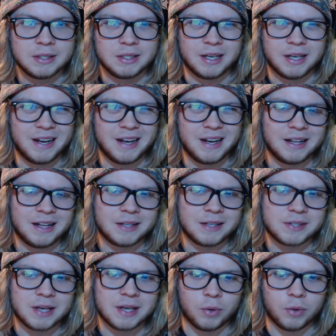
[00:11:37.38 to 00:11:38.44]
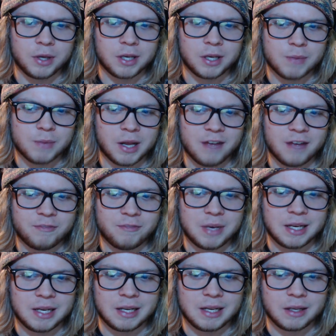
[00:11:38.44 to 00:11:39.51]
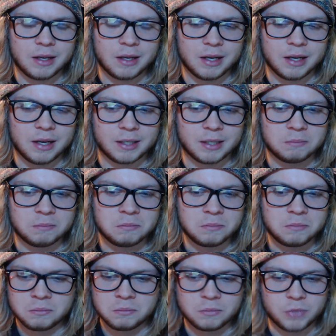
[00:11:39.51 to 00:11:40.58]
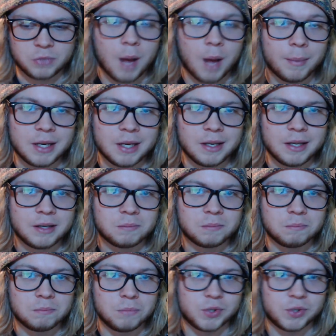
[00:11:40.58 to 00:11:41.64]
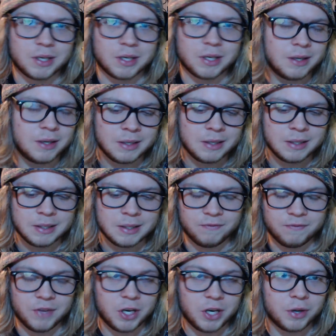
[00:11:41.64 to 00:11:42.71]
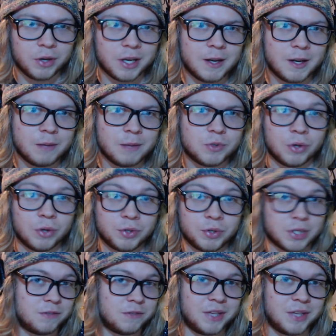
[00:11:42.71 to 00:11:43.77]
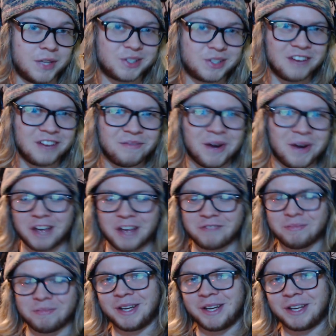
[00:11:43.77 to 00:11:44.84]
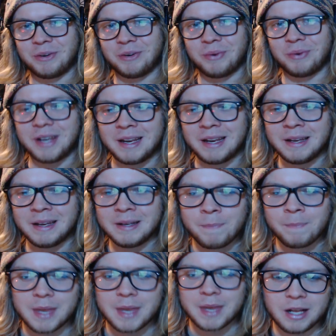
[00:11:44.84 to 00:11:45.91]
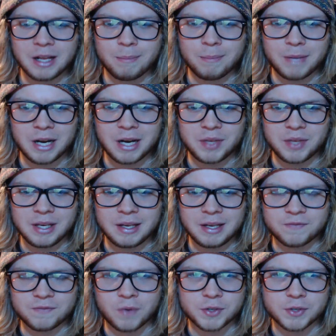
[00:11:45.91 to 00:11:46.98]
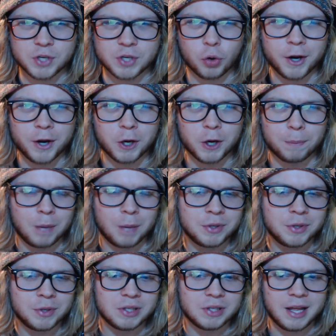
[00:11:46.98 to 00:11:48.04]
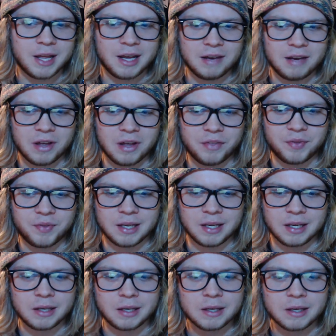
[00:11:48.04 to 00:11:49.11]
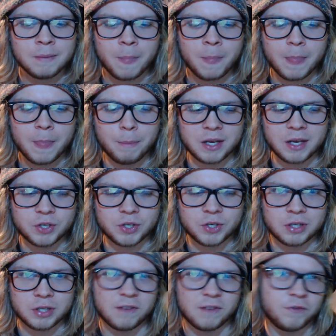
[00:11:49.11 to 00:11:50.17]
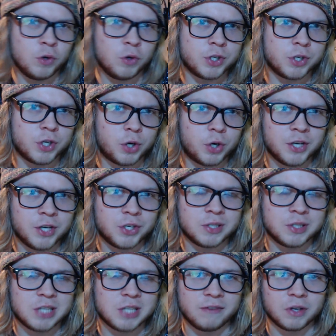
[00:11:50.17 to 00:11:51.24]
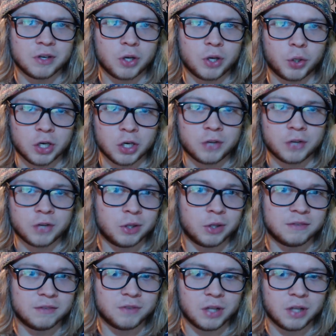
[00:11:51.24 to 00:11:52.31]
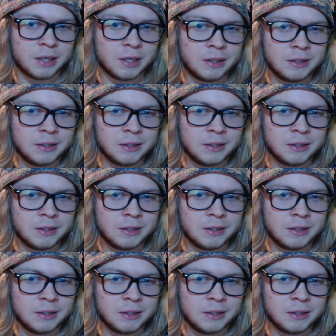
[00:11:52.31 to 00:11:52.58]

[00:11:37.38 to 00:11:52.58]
And that's kind of what gives my life meaning. Comedy, music, video games, those kinds of things give my life meaning in a way. But I think as far as a greater purpose in life, I think making sure that future generations have a clean earth to live on,